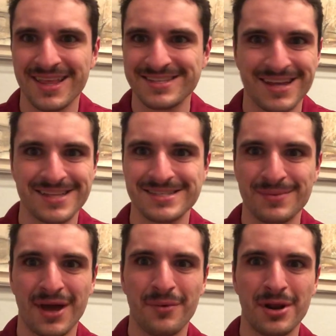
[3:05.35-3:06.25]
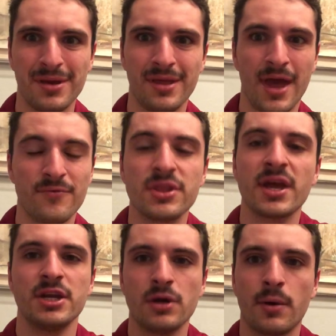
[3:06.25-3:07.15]
That's not something, I want to,
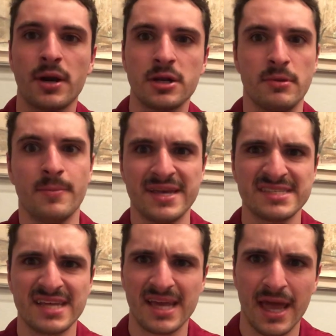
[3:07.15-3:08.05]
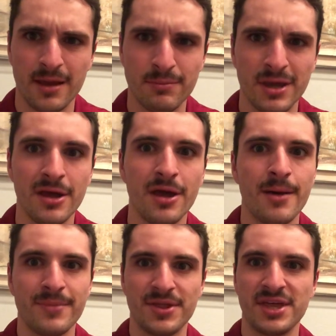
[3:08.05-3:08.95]
everything I do, I want it to be the best that it can be,
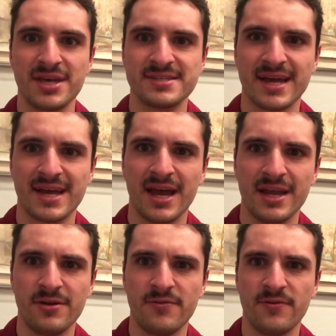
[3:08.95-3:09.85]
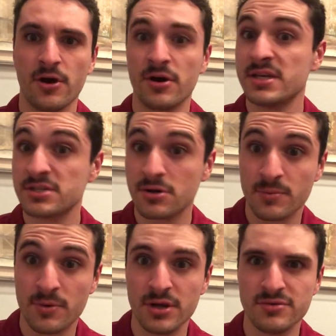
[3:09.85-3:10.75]
but things that kind of are easier
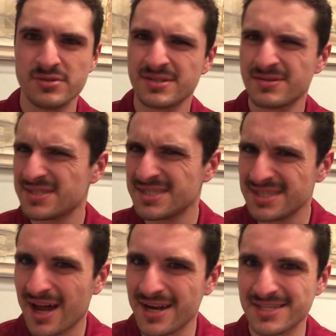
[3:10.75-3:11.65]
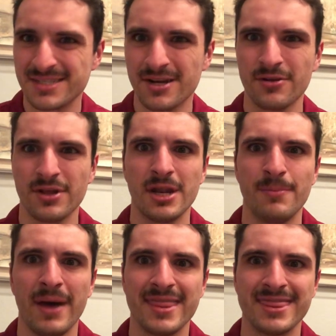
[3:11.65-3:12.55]
to produce, not necessarily in a
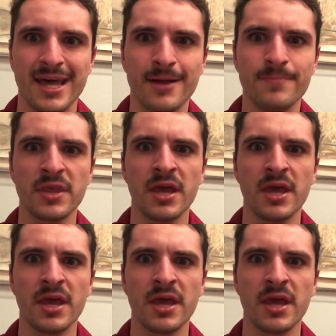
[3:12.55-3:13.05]
bad thing.